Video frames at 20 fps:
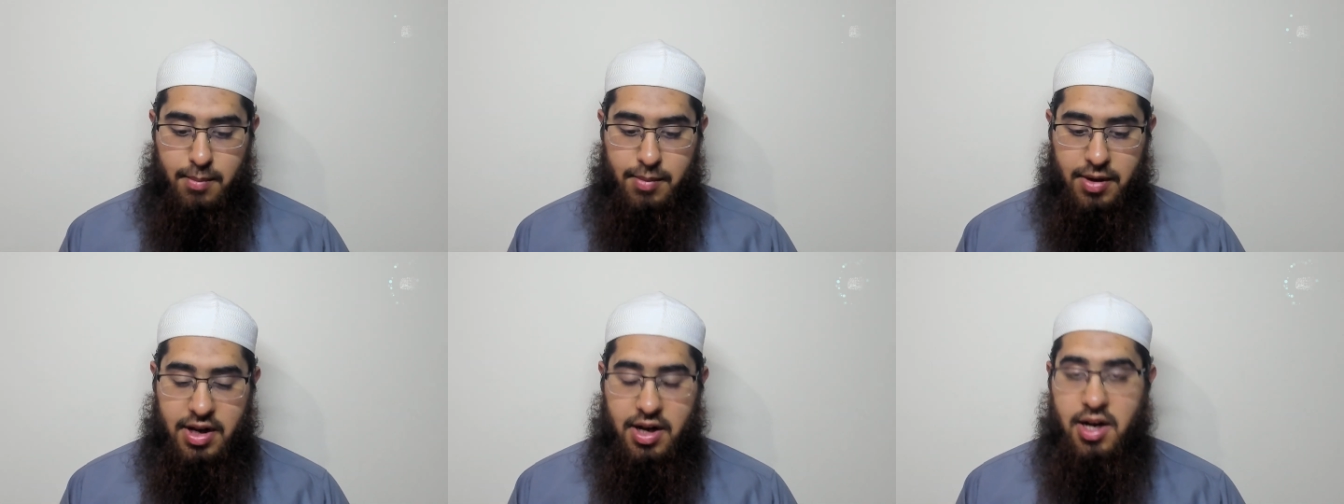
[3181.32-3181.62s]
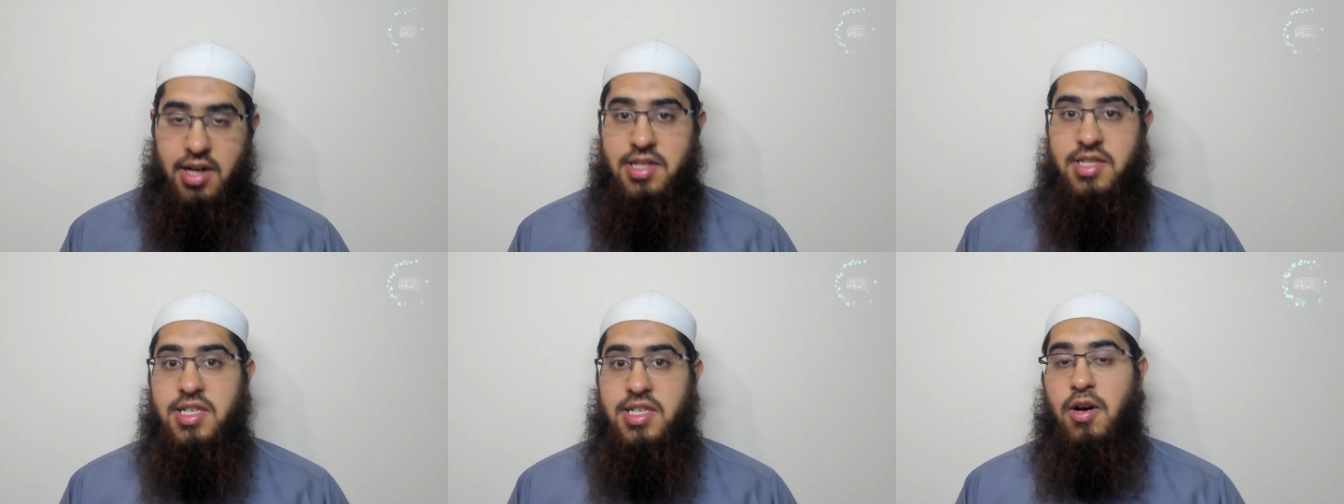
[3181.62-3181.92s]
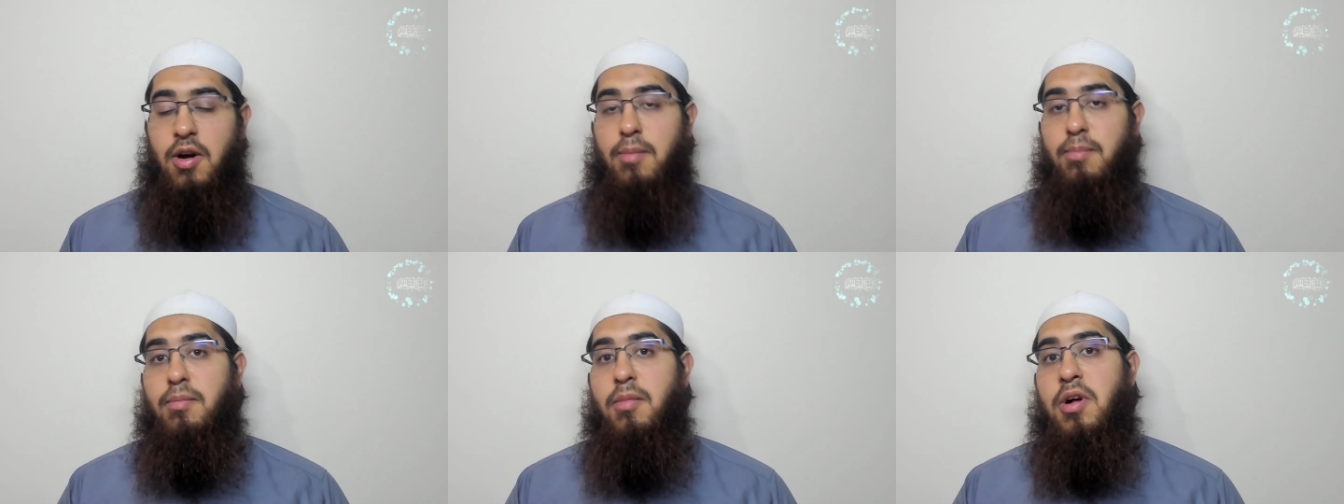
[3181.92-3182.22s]
because
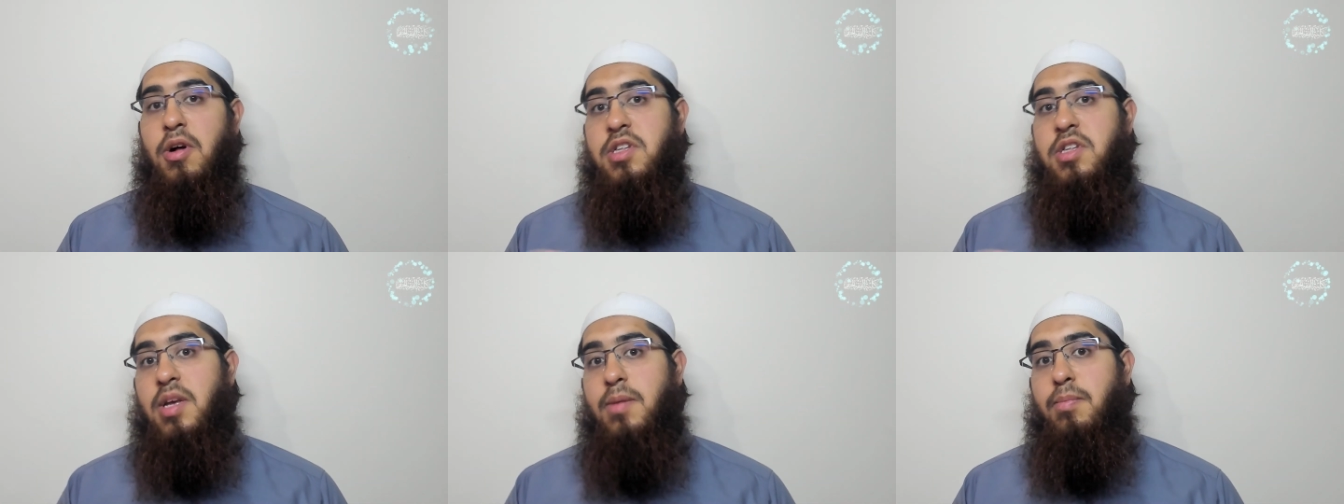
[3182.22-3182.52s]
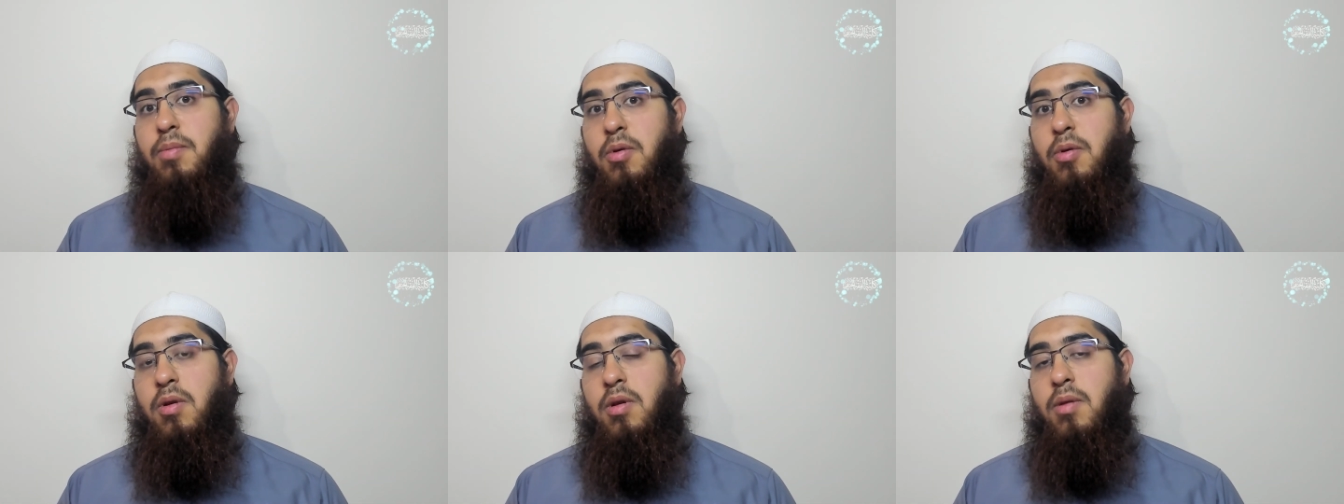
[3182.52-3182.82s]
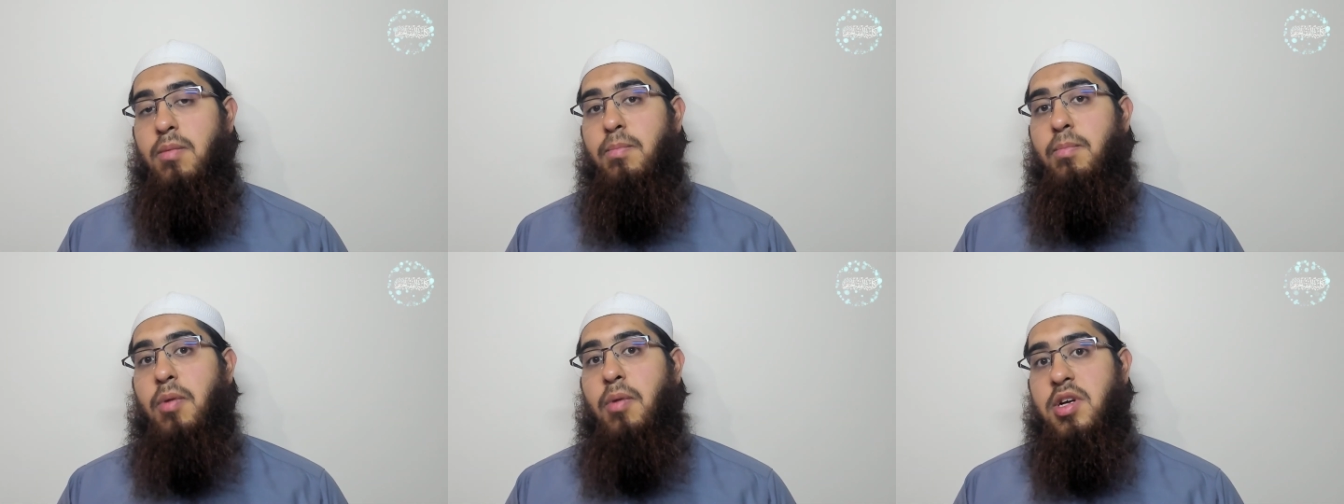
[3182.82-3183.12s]
there are
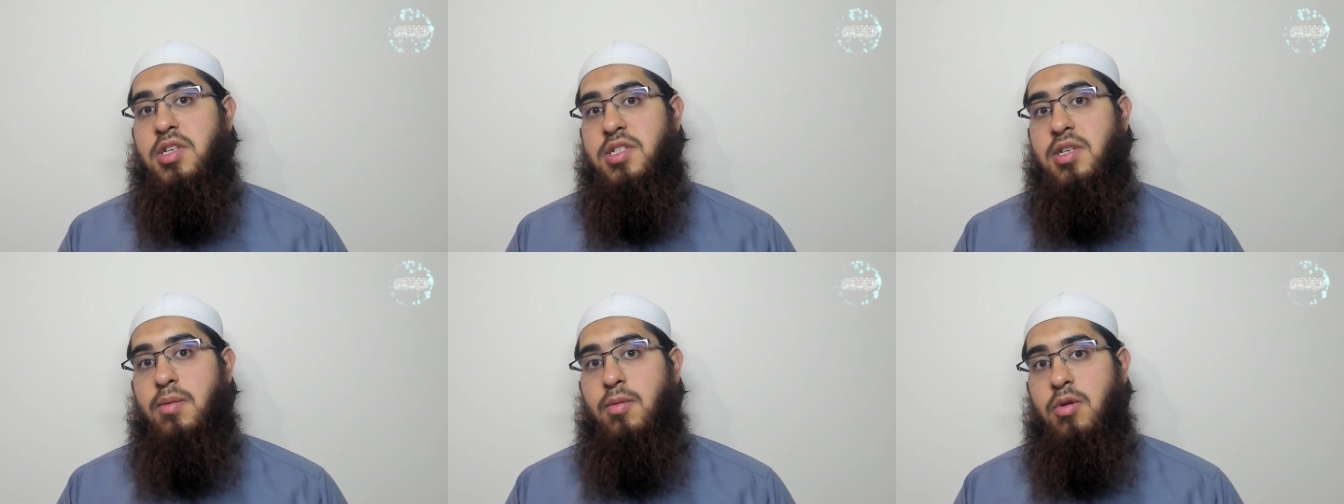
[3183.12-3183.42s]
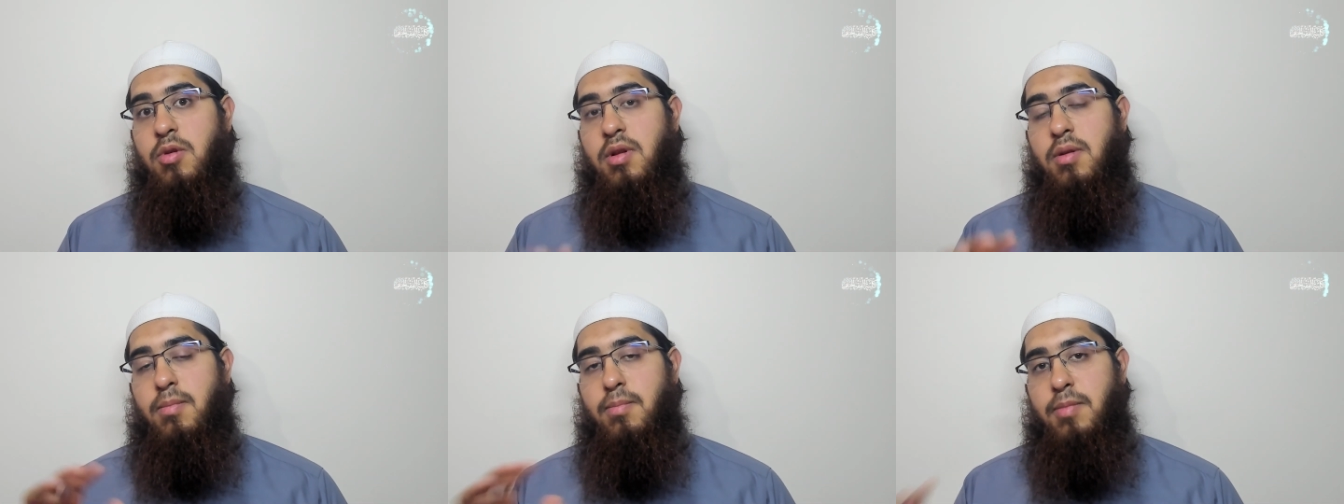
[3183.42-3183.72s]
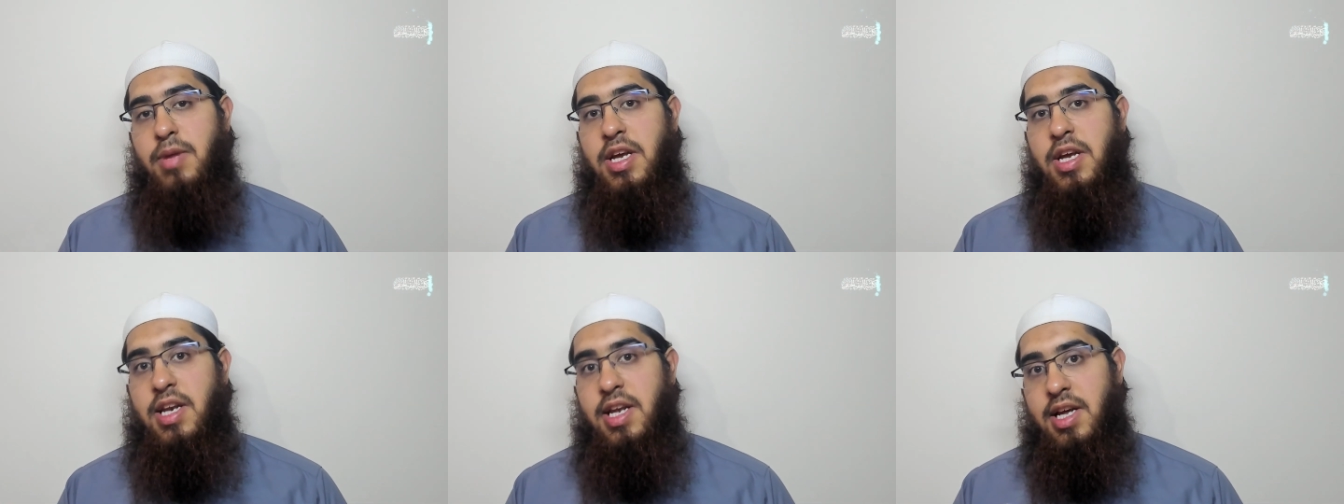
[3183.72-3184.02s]
multiple possible
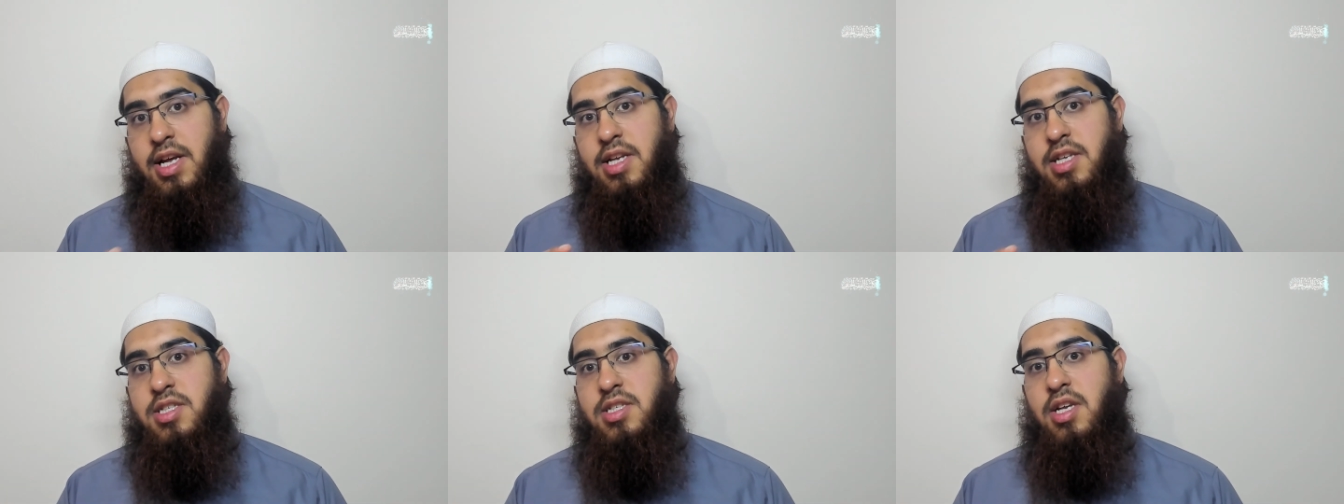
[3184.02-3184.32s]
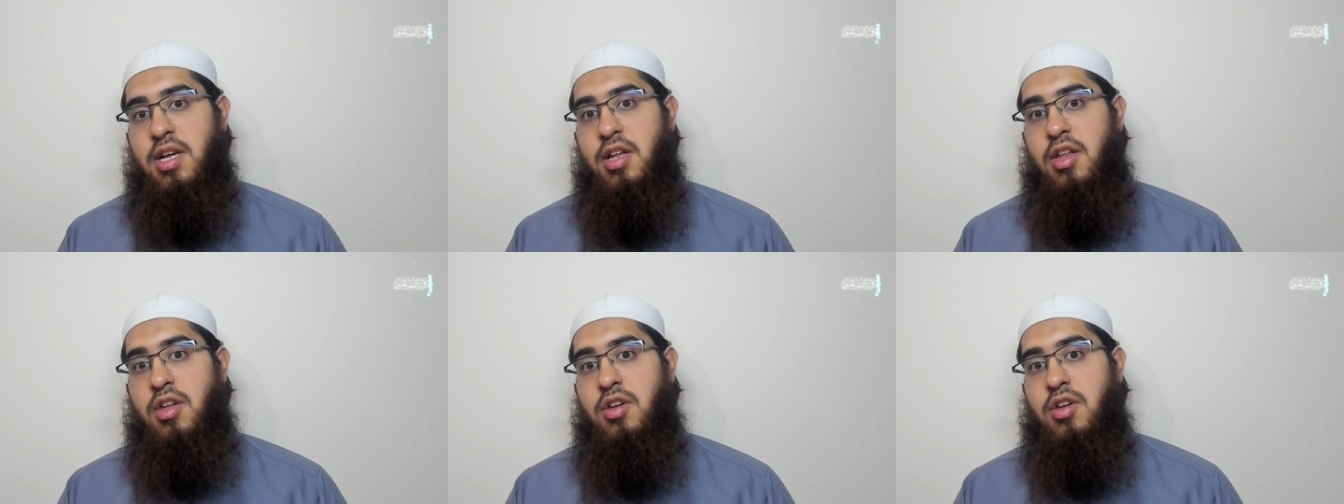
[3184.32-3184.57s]
meanings